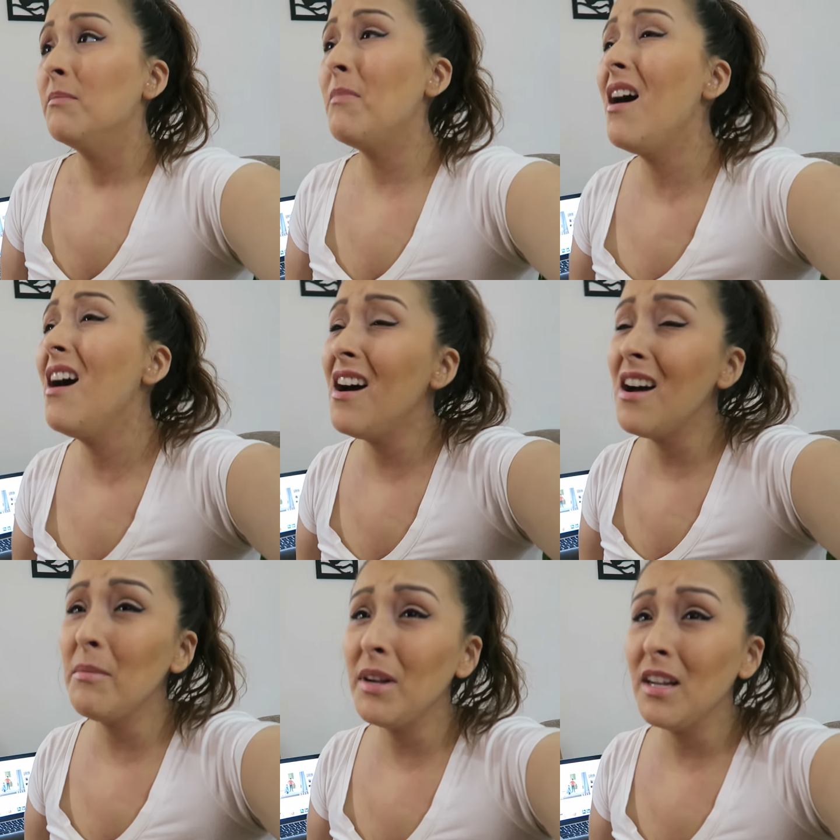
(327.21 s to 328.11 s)

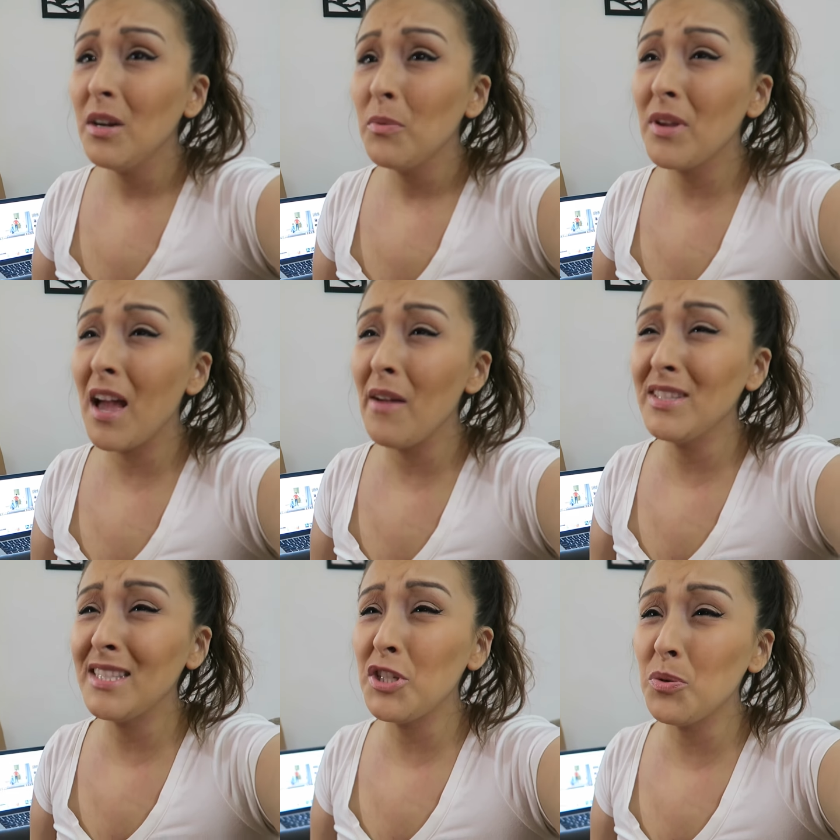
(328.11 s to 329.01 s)
Mom, we have
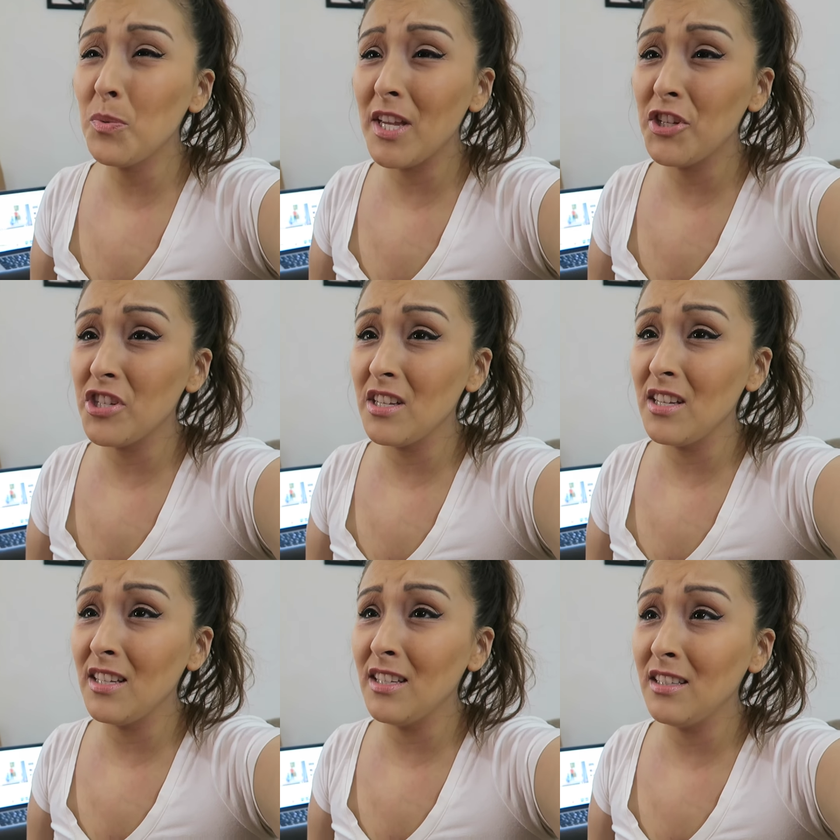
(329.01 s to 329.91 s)
a
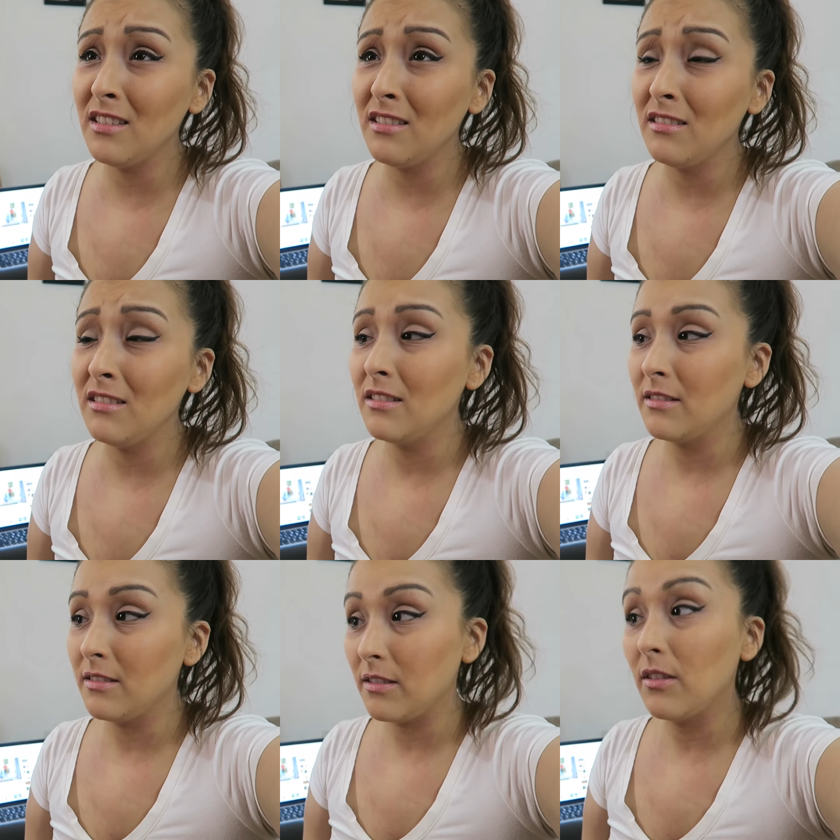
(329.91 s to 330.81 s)
situation.
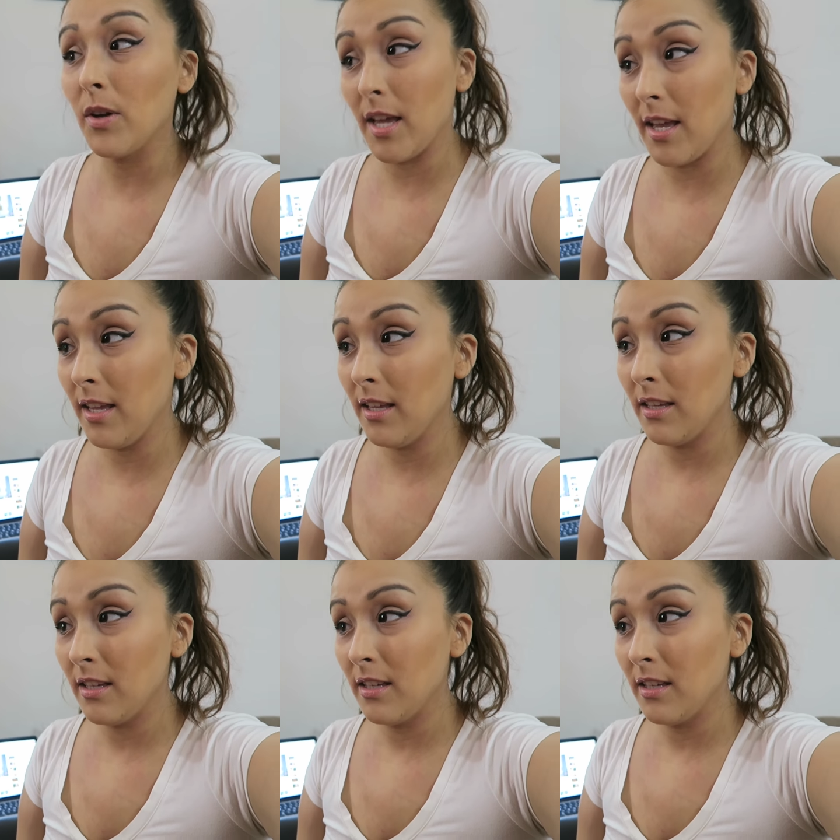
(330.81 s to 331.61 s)
Okay.